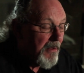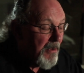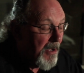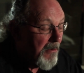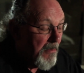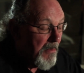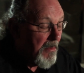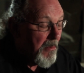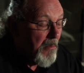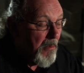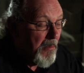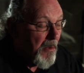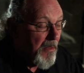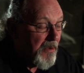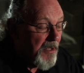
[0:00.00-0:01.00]
I remember my
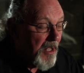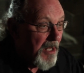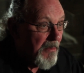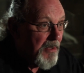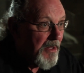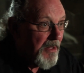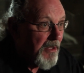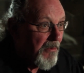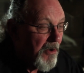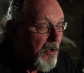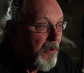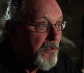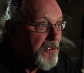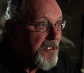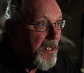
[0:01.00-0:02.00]
mother telling me that they were
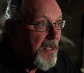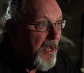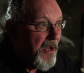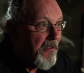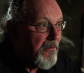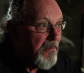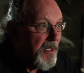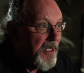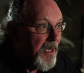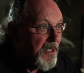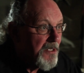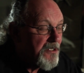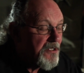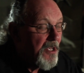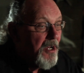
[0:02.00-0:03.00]
close to death
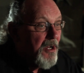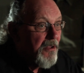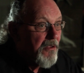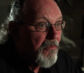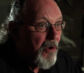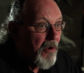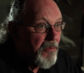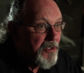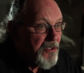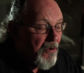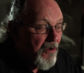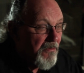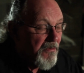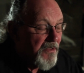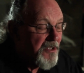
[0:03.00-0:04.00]
because the war was
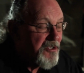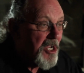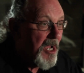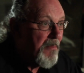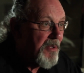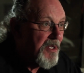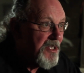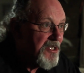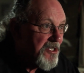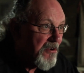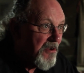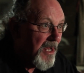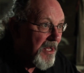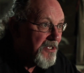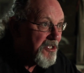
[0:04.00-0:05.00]
over, the Japanese
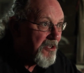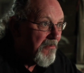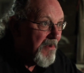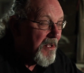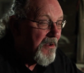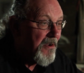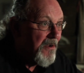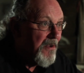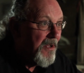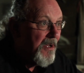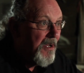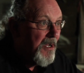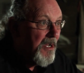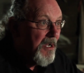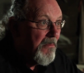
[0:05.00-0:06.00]
had surrendered,
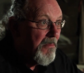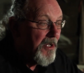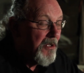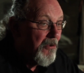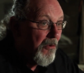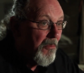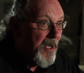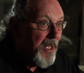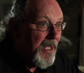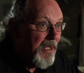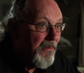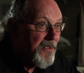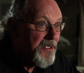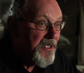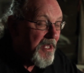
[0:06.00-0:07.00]
but nobody
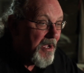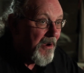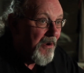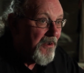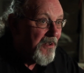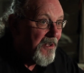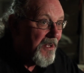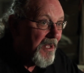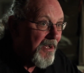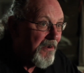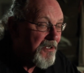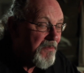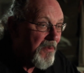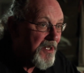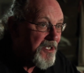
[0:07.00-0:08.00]
was there to take
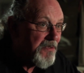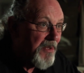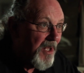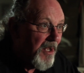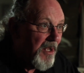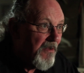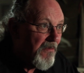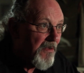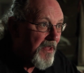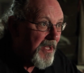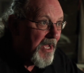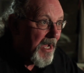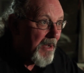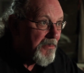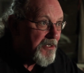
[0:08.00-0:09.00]
responsibility for the
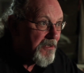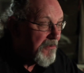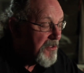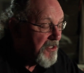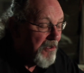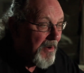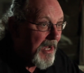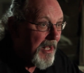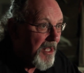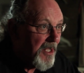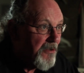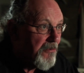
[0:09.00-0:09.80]
camps. There was no Allied